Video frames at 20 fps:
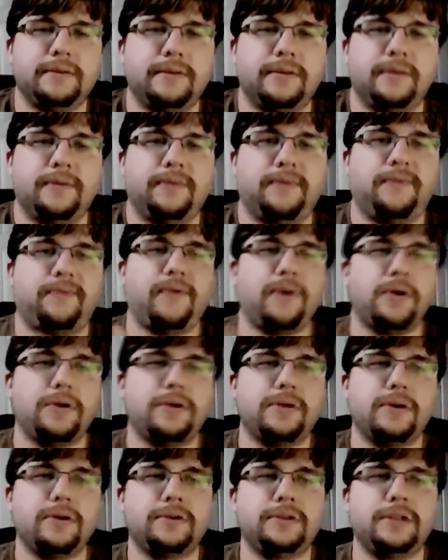the
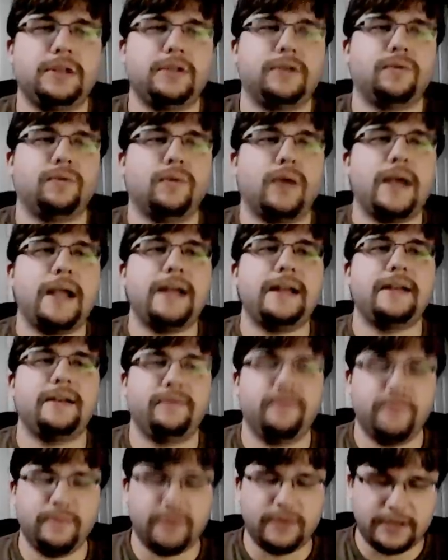further to the right
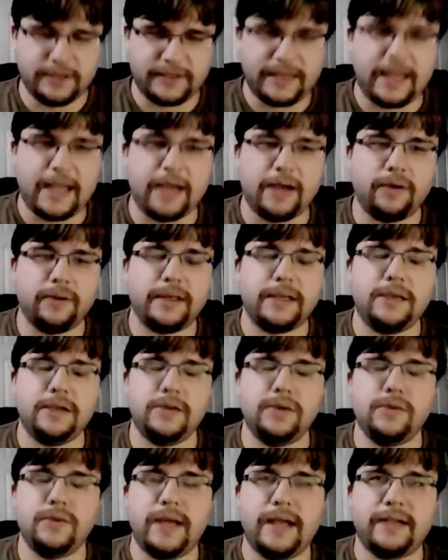of the scale that
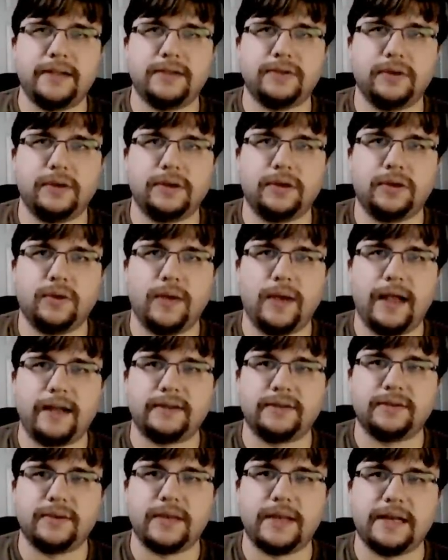you answer it correct.
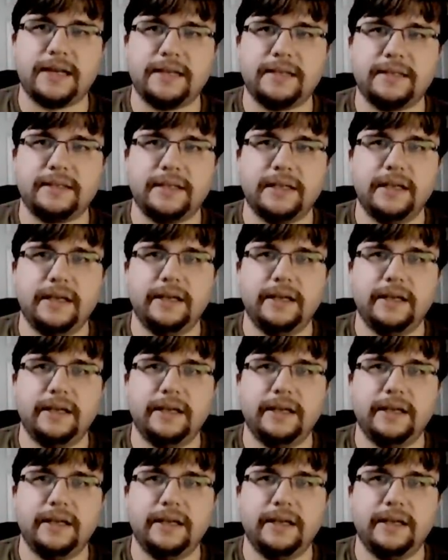So that is,